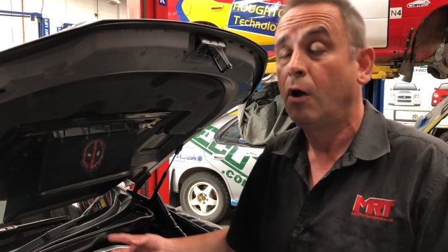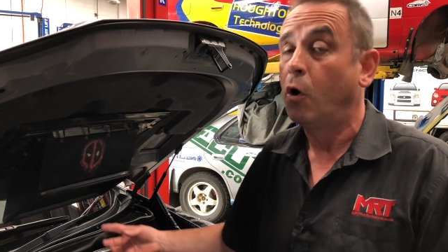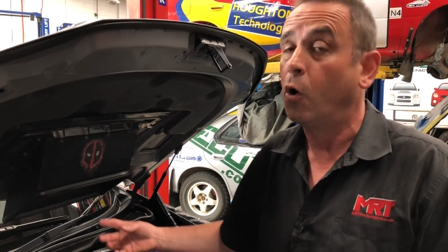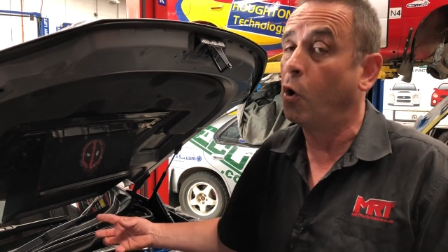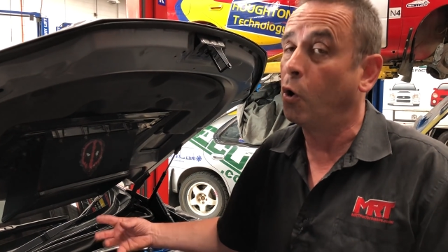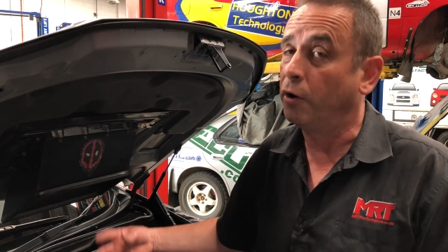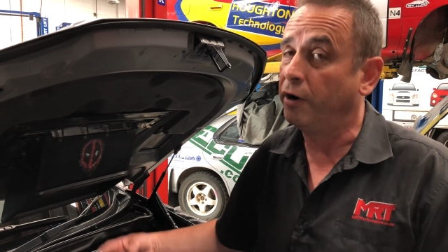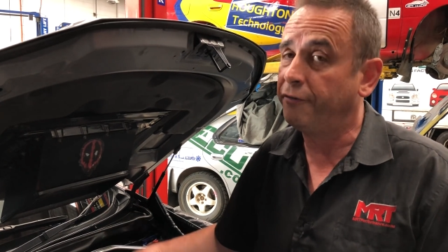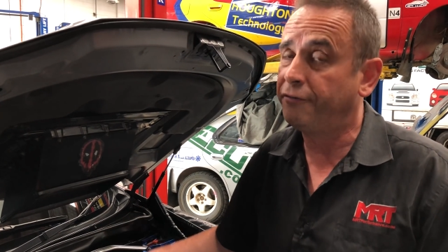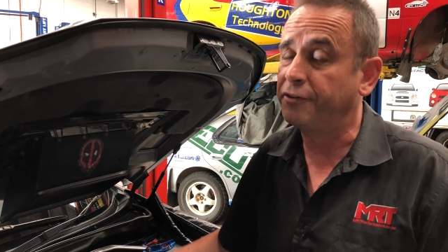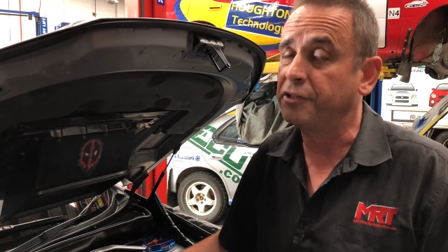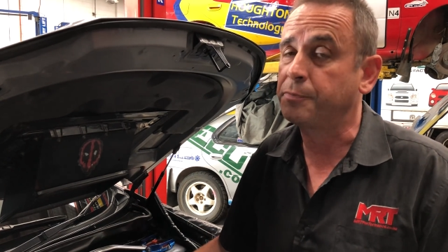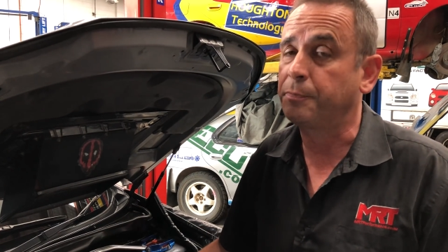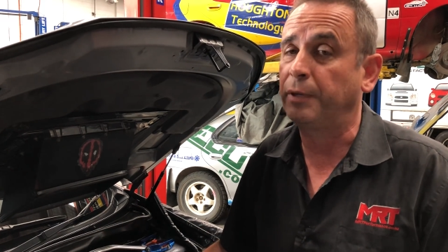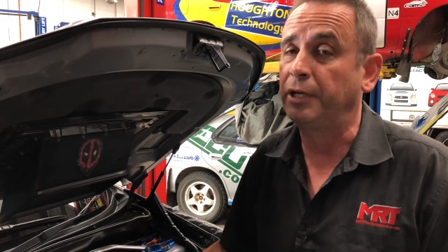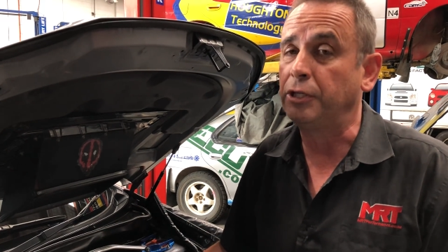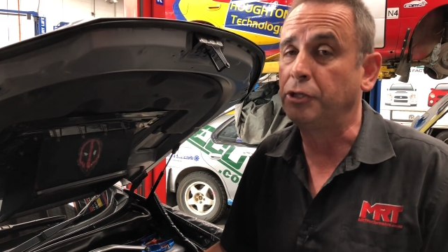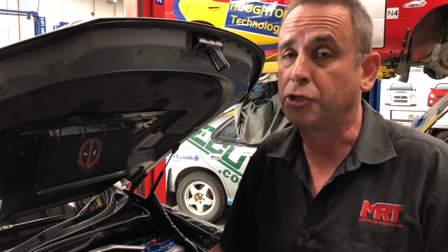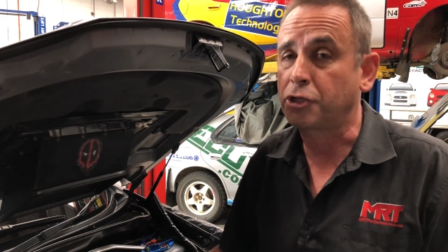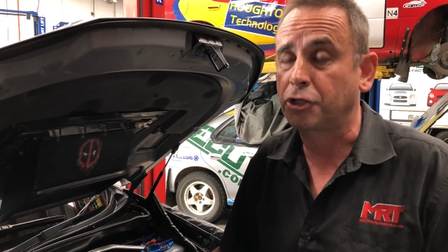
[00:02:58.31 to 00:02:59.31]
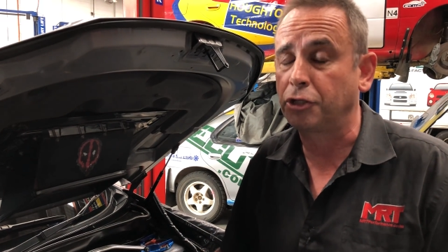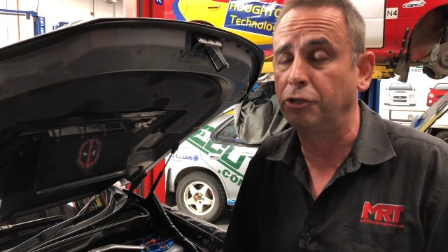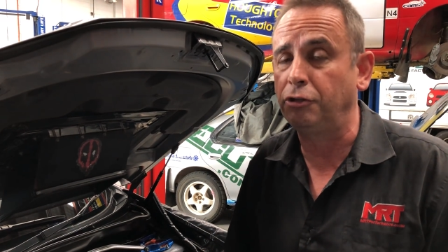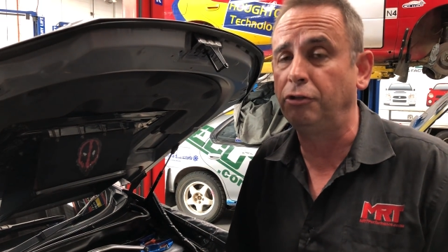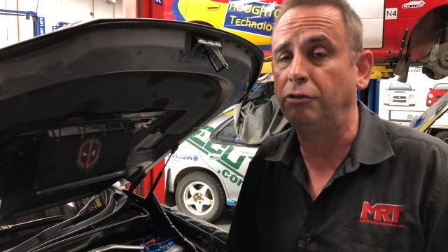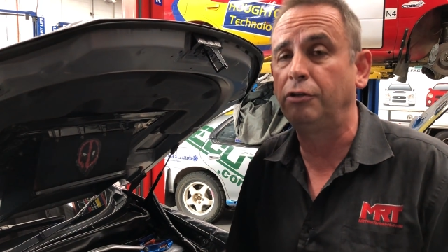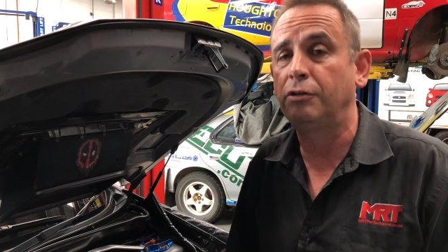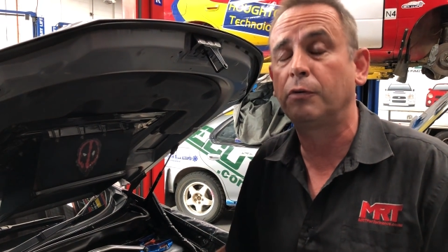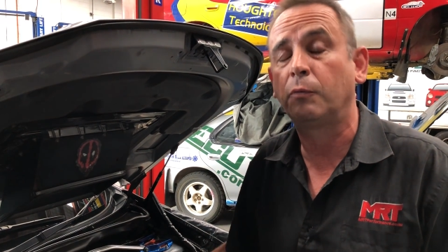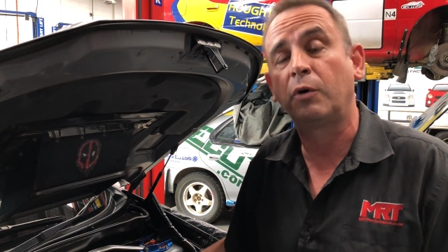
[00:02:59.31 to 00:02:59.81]
or if it's been
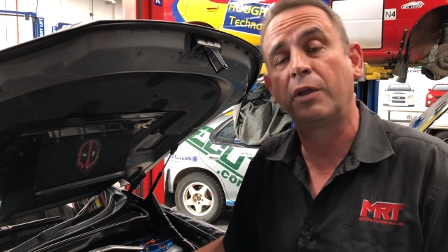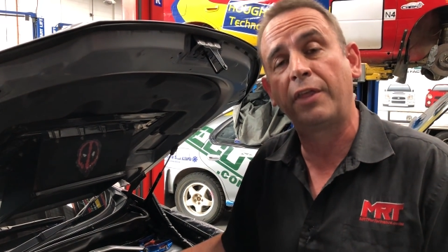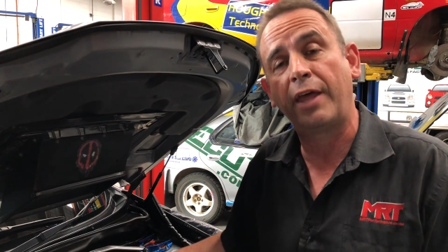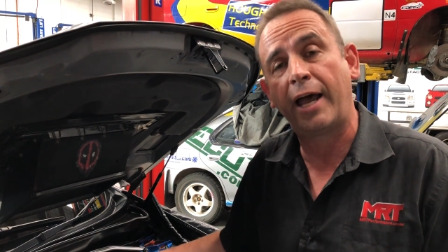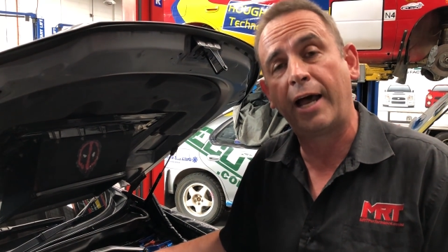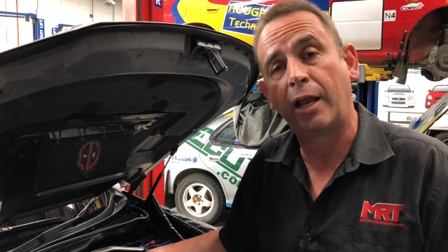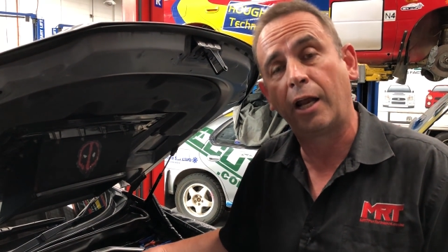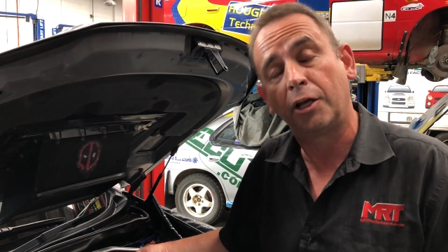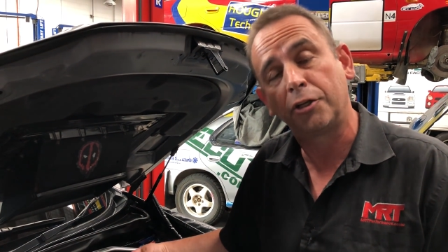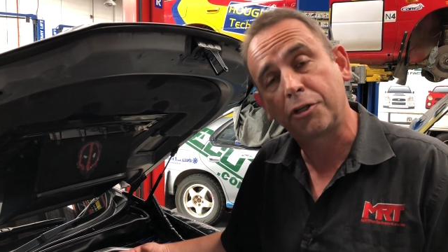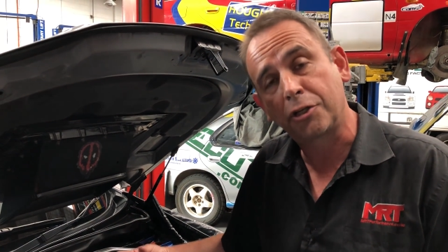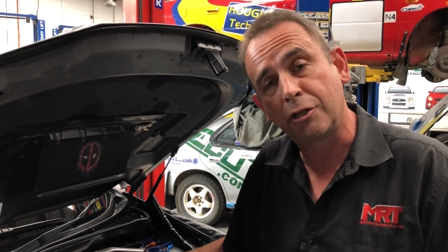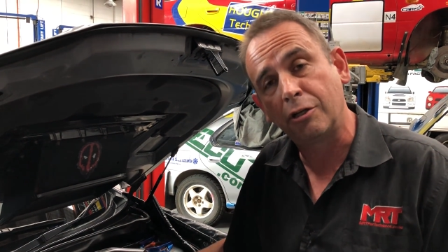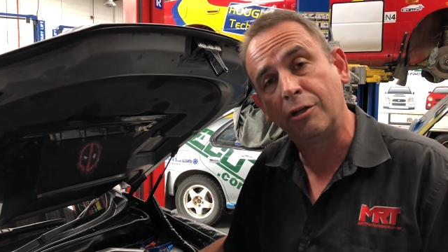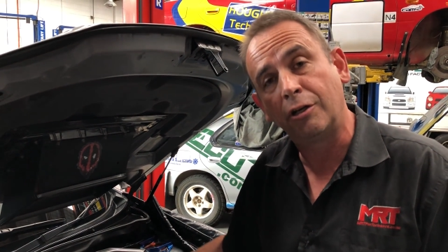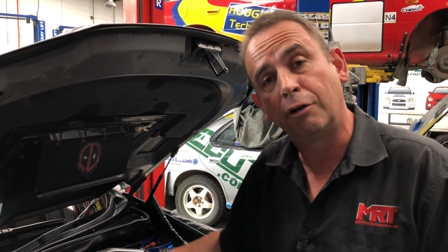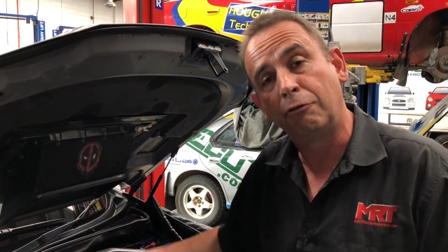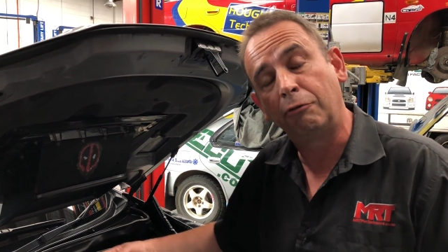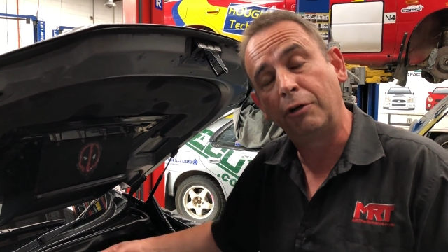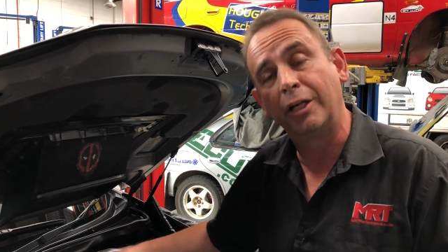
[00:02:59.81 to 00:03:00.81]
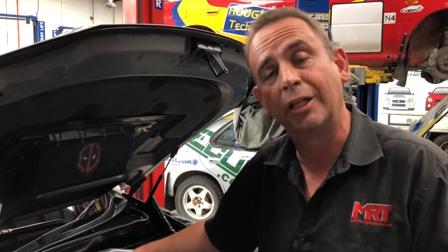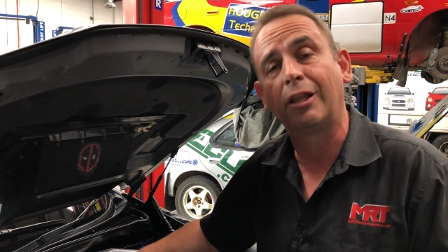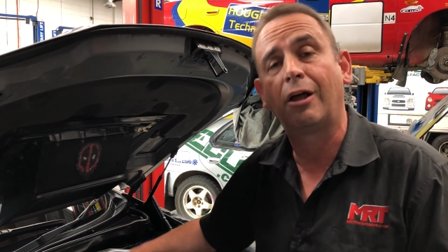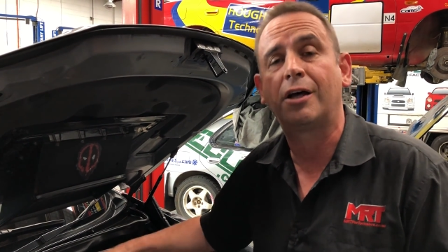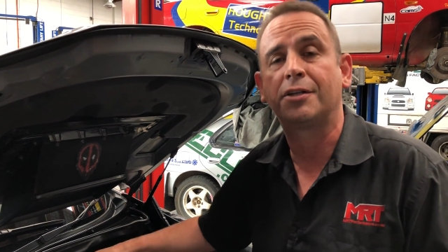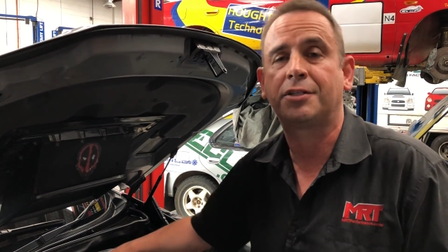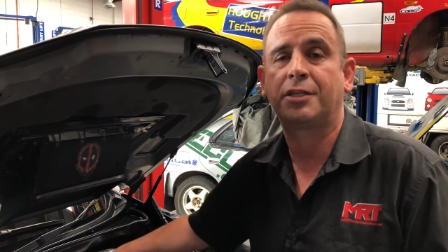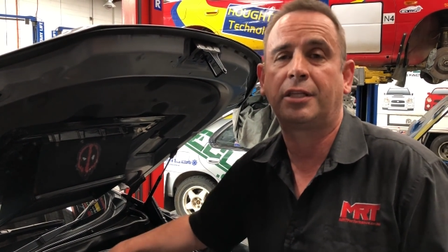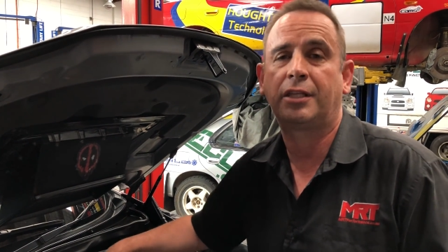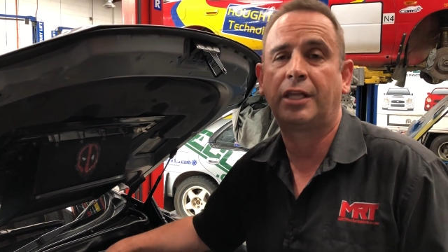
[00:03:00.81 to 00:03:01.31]
tuned without a tuner realizing